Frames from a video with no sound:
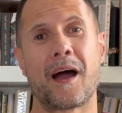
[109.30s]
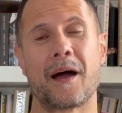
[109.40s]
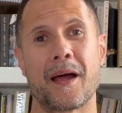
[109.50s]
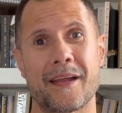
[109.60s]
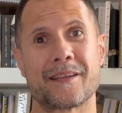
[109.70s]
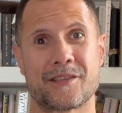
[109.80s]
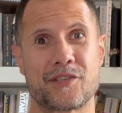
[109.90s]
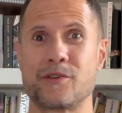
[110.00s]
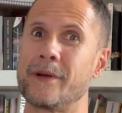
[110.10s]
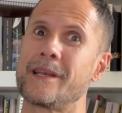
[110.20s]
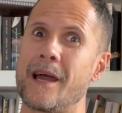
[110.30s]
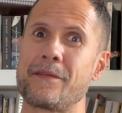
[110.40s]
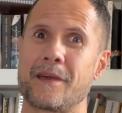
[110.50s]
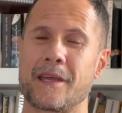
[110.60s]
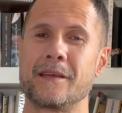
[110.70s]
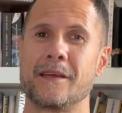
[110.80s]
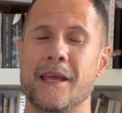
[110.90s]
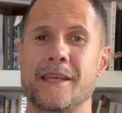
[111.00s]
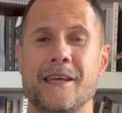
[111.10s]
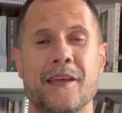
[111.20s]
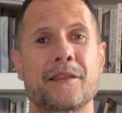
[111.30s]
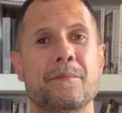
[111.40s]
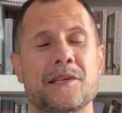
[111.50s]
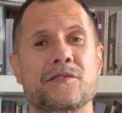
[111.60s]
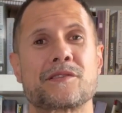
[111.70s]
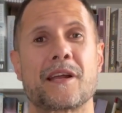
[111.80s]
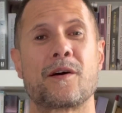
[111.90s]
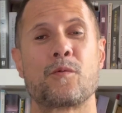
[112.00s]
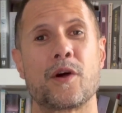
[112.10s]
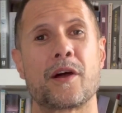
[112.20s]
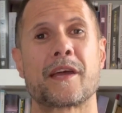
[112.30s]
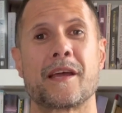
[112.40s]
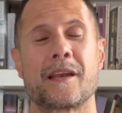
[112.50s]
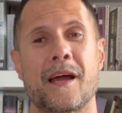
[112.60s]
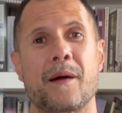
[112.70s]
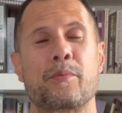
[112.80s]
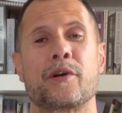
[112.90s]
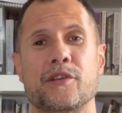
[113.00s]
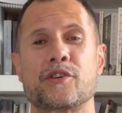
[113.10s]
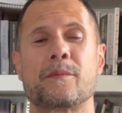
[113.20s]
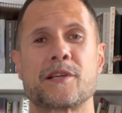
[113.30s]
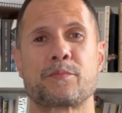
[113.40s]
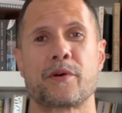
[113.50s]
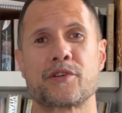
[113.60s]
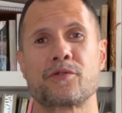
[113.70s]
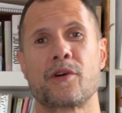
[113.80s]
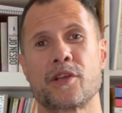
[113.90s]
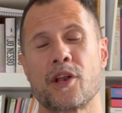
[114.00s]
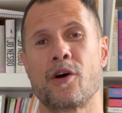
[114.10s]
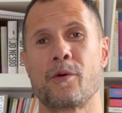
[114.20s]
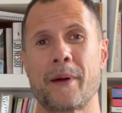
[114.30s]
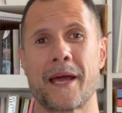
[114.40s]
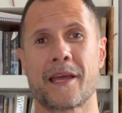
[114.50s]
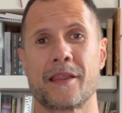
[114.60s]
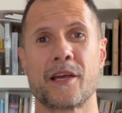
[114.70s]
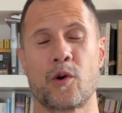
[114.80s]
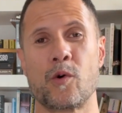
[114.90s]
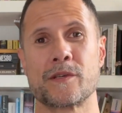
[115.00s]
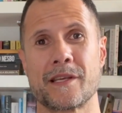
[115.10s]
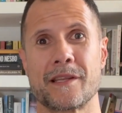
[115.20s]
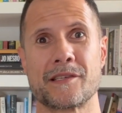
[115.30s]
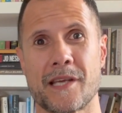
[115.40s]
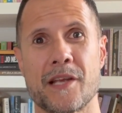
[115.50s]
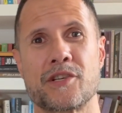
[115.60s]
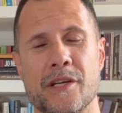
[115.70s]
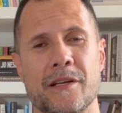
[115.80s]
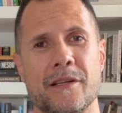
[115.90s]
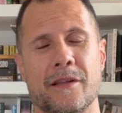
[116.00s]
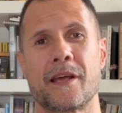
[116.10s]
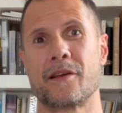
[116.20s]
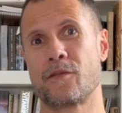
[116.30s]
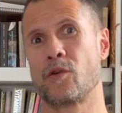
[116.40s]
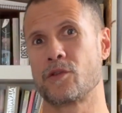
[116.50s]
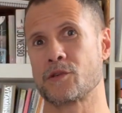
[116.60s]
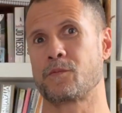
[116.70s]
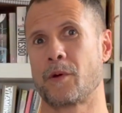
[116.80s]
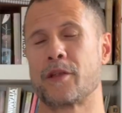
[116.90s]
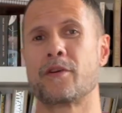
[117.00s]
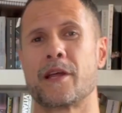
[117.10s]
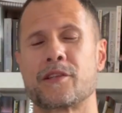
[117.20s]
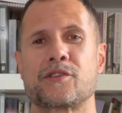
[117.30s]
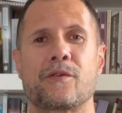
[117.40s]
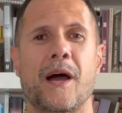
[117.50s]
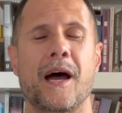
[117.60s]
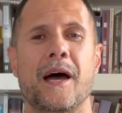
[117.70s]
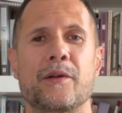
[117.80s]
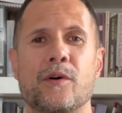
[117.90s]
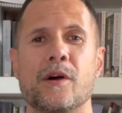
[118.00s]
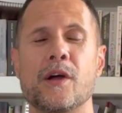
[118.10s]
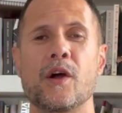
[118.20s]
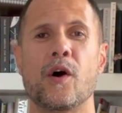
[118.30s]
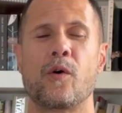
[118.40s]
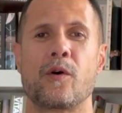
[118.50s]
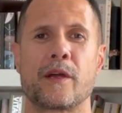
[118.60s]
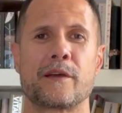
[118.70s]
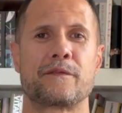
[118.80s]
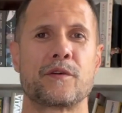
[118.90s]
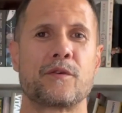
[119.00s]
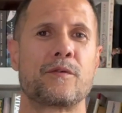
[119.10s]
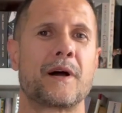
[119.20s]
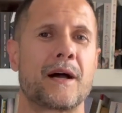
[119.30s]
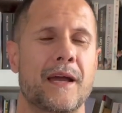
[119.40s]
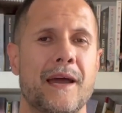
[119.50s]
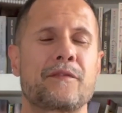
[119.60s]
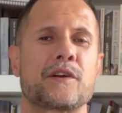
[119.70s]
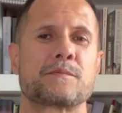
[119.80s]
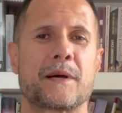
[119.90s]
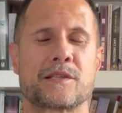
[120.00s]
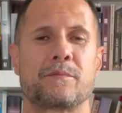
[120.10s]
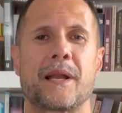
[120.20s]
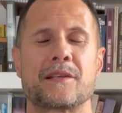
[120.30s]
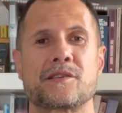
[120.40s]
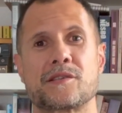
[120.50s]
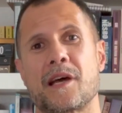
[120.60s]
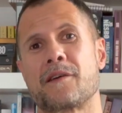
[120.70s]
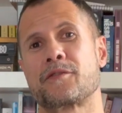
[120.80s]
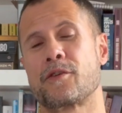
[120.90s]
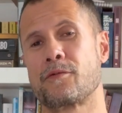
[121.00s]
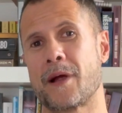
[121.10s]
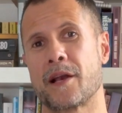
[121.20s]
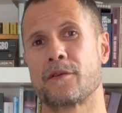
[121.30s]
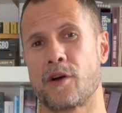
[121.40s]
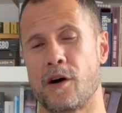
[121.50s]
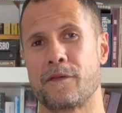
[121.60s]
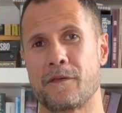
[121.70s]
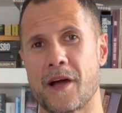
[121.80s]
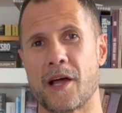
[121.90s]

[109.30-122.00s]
are doing nothing, yet the muscles that are working are putting too much pressure on your lower back and they're causing this tension. And of course, when you hit it too hard or if you have those muscle imbalances after a round of golf of